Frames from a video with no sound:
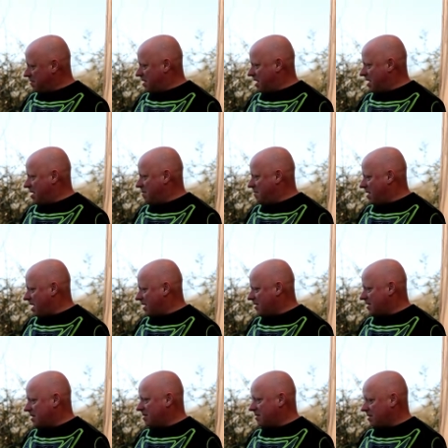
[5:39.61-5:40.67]
um, and
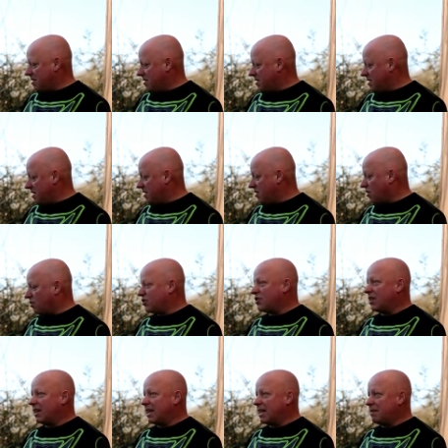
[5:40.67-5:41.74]

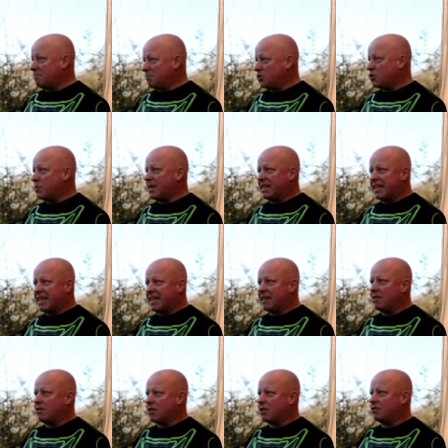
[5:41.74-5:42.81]
constantly
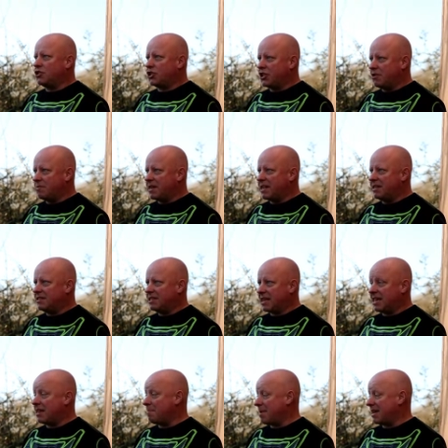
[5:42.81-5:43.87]
tweaking the tuning to
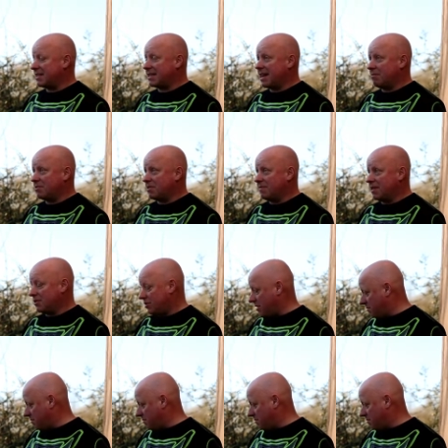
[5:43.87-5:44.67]
get the best out of it. So